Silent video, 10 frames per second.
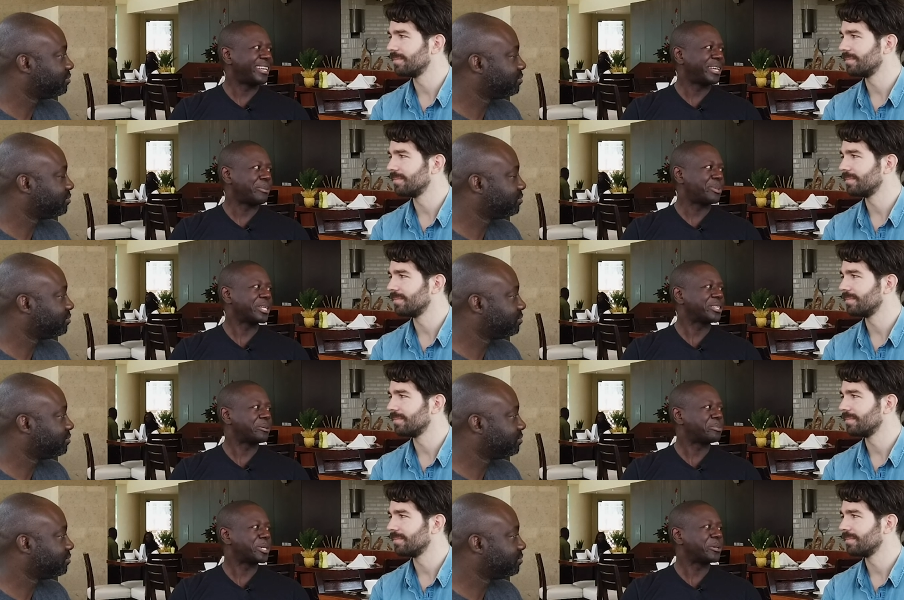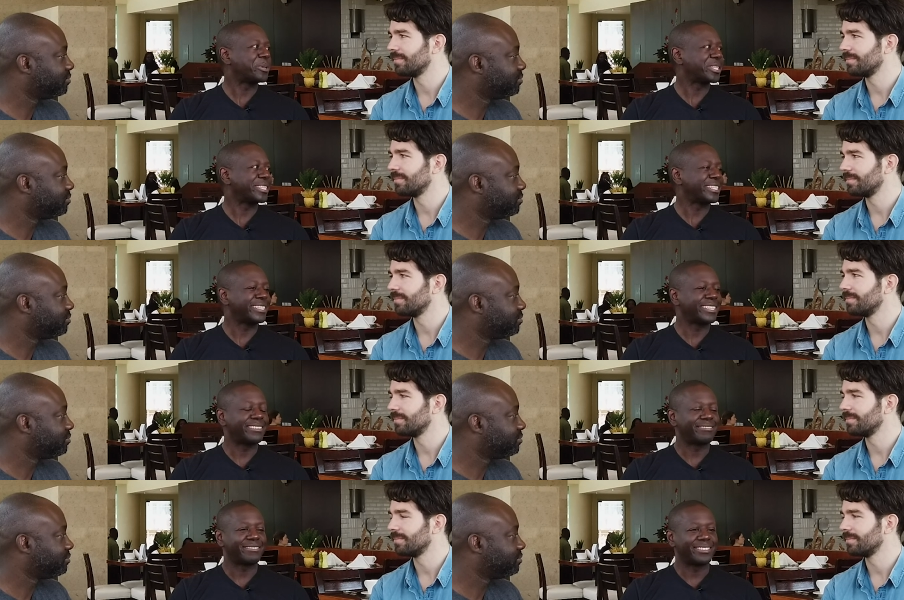Speaker 1: I, I picked it up pretty quickly,
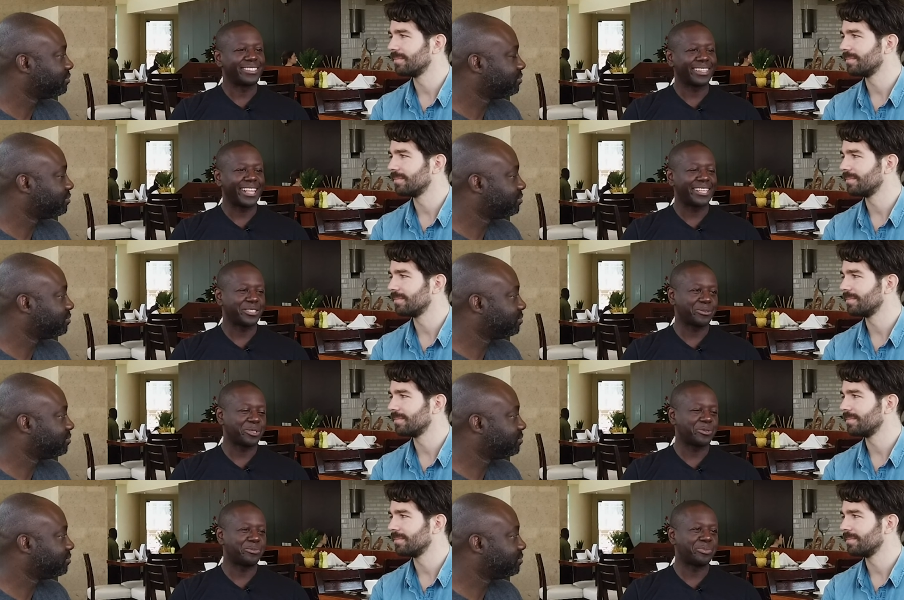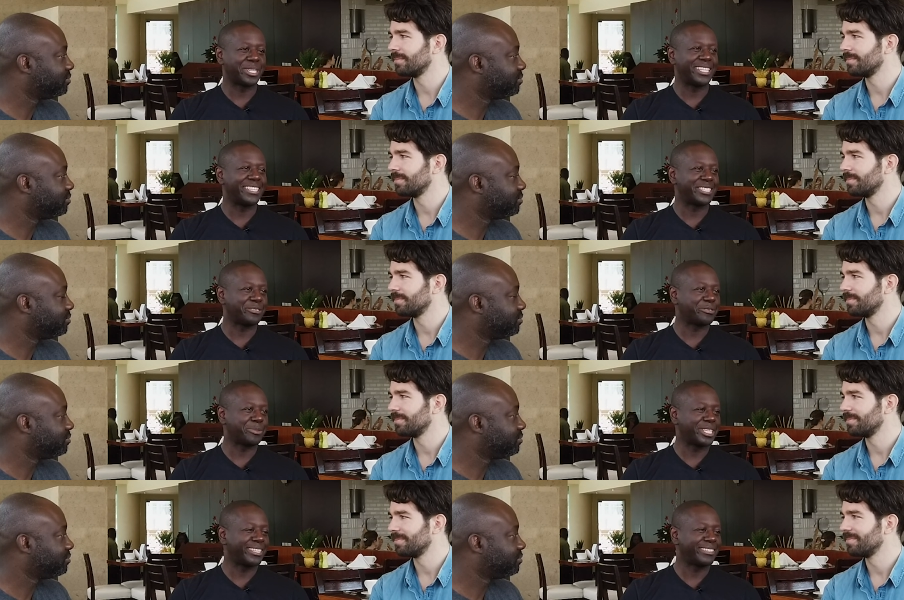and the class was pretty easy
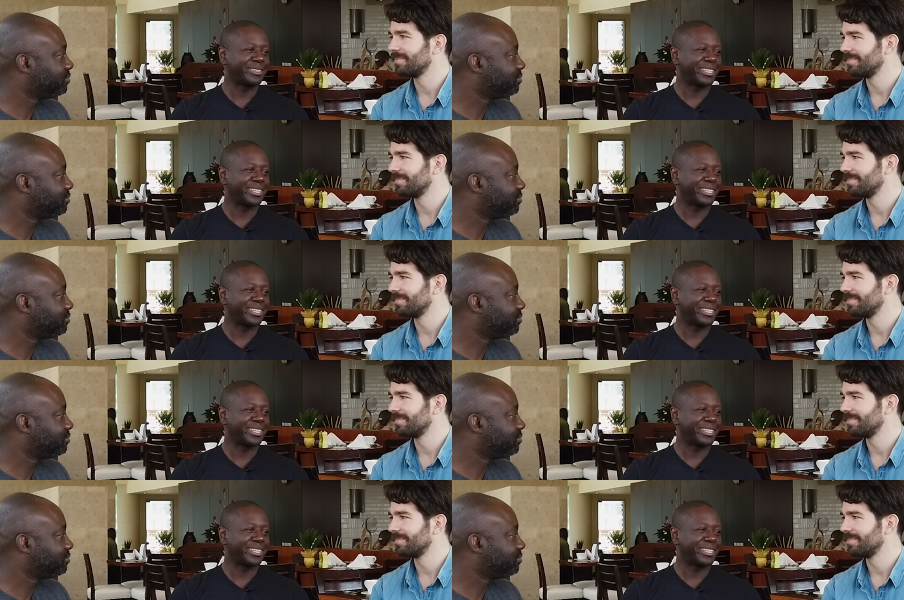for me.